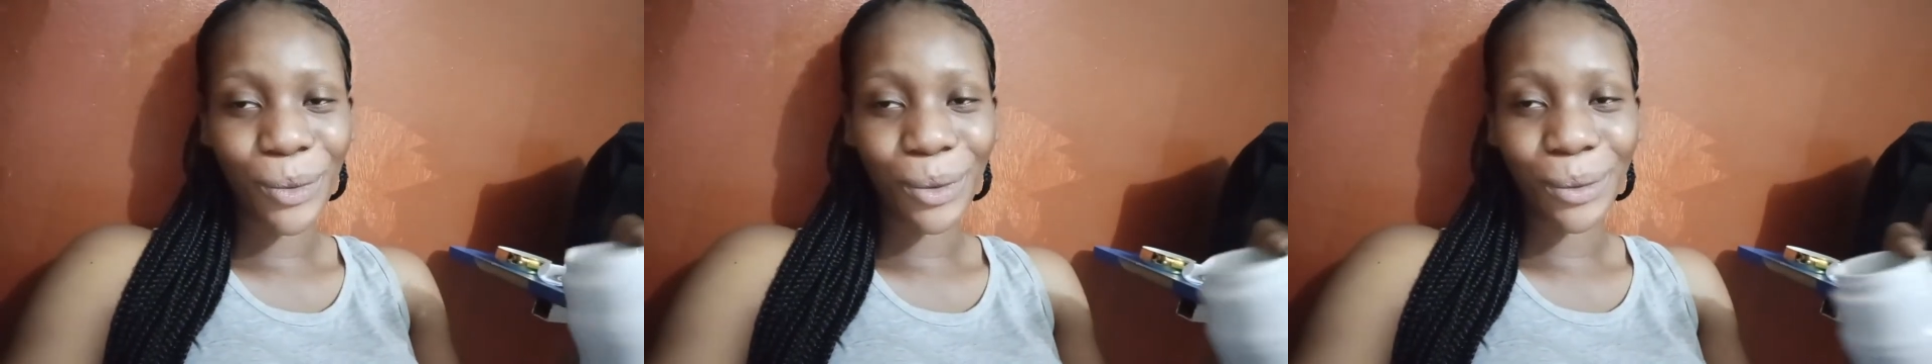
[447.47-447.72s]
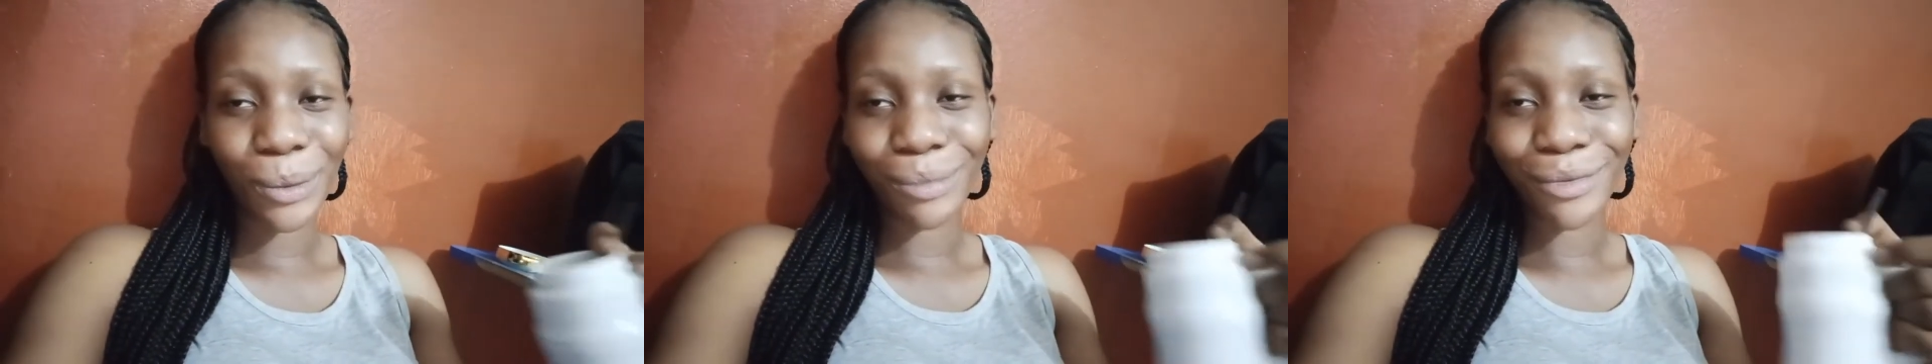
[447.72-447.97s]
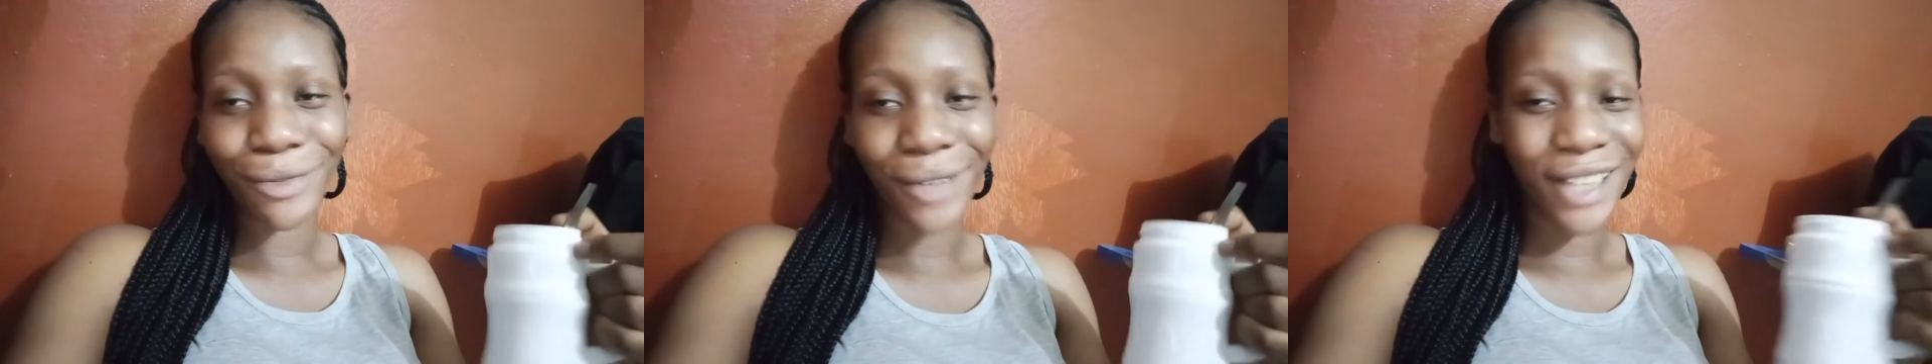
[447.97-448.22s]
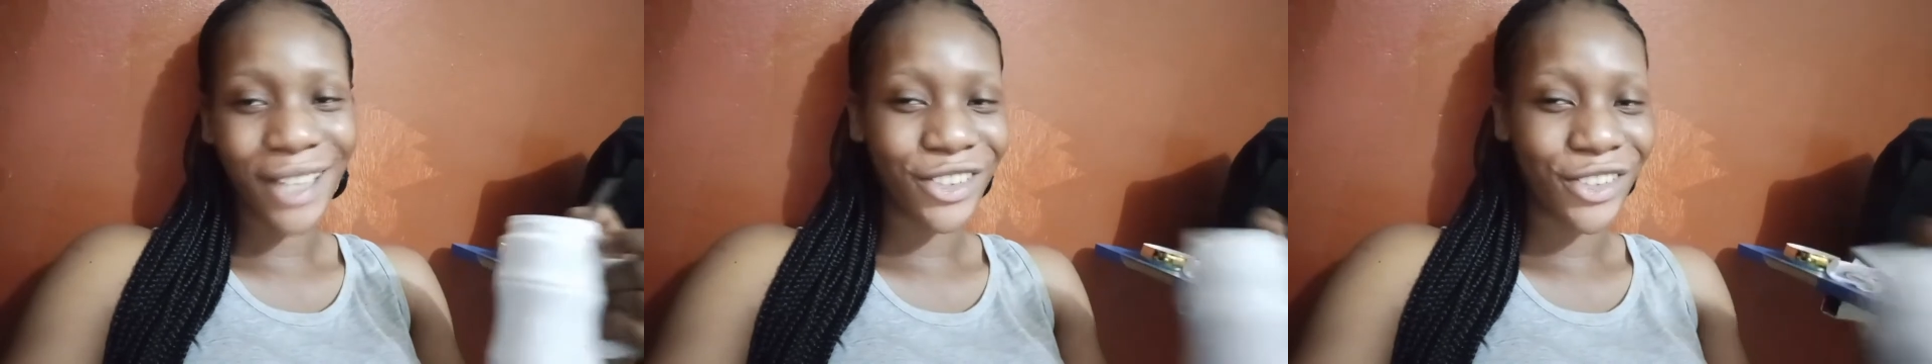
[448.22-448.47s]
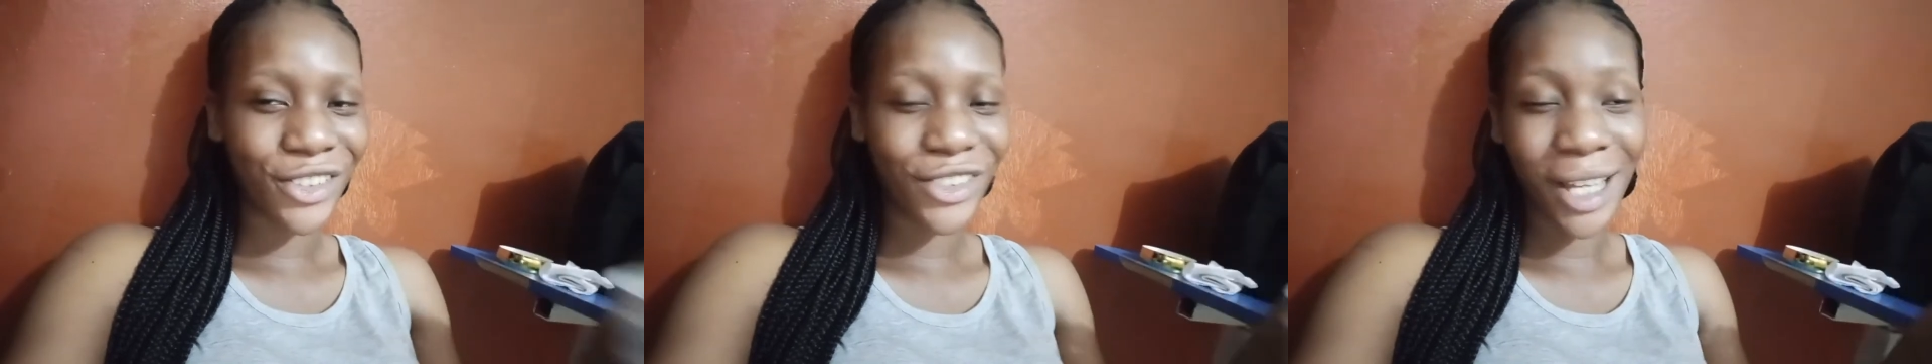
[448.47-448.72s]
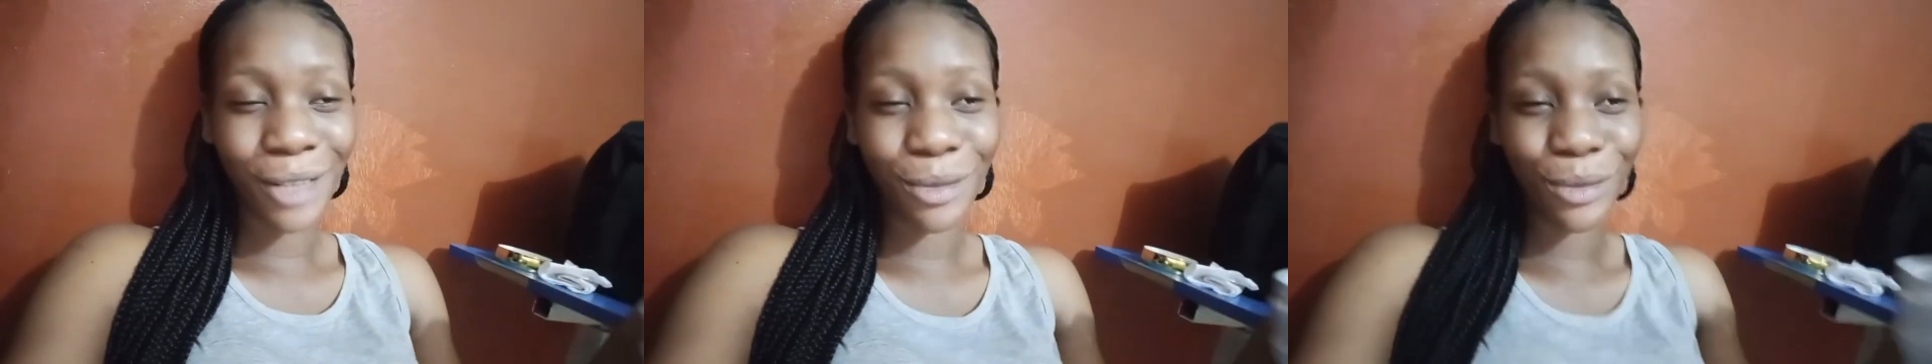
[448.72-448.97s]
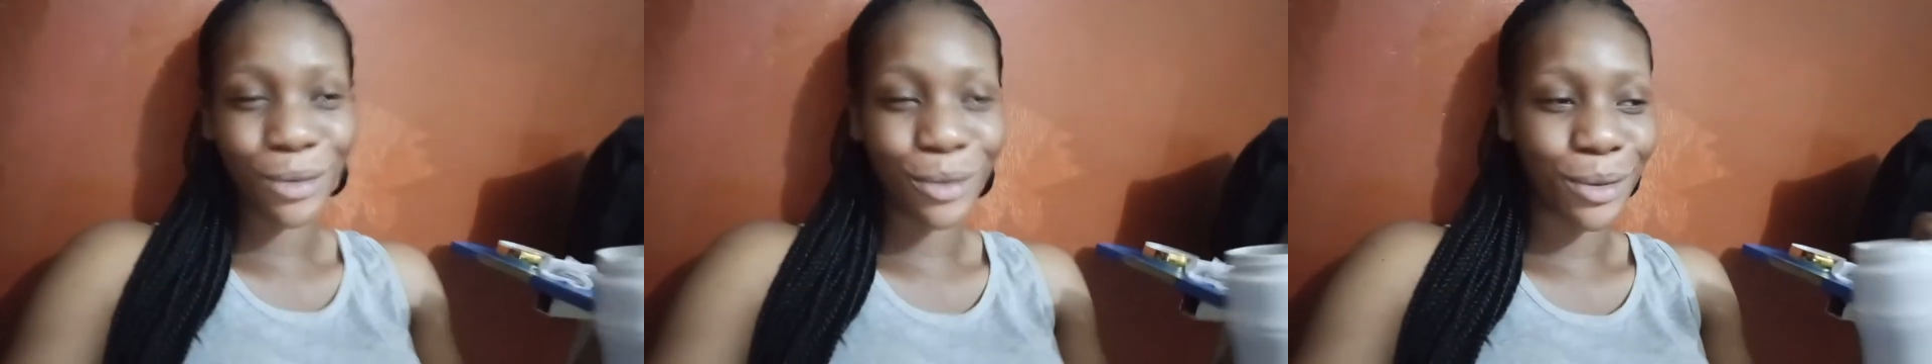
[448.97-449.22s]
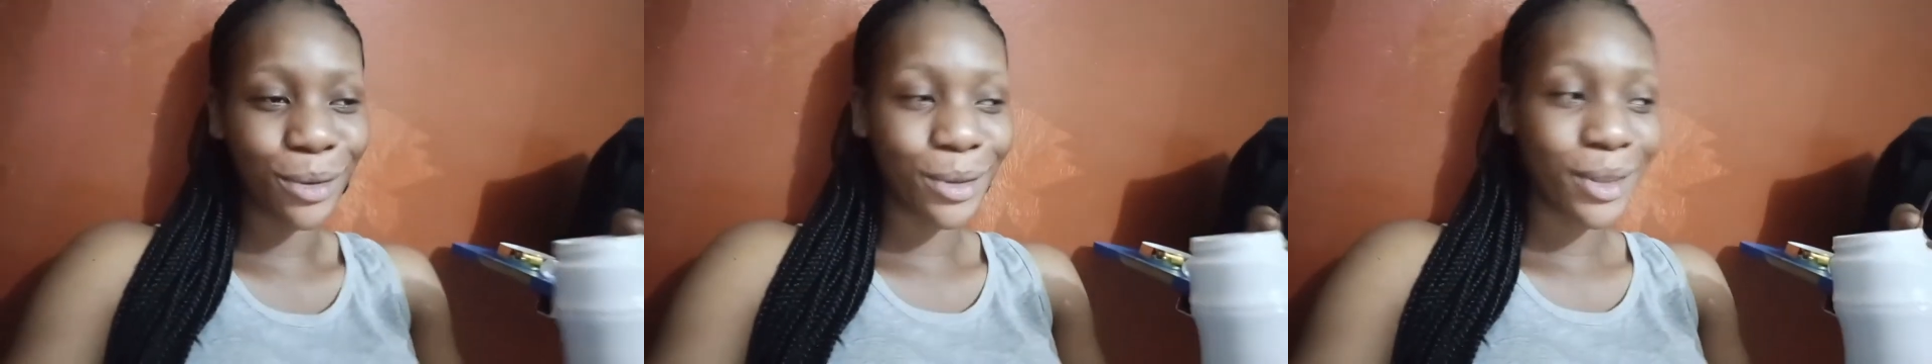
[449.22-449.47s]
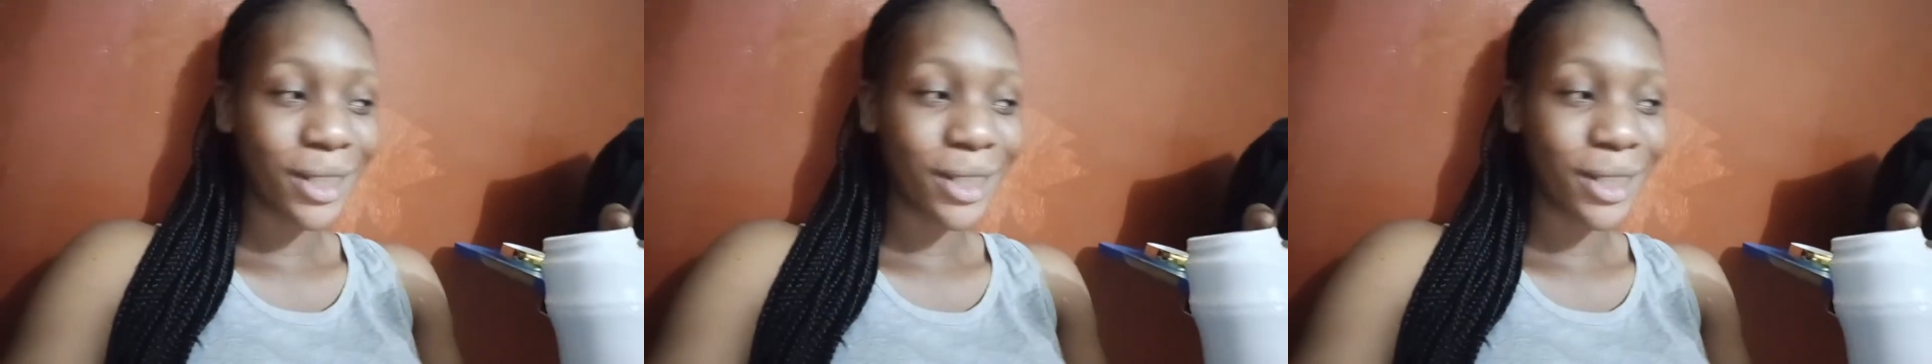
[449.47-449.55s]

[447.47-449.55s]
will vanish I don't know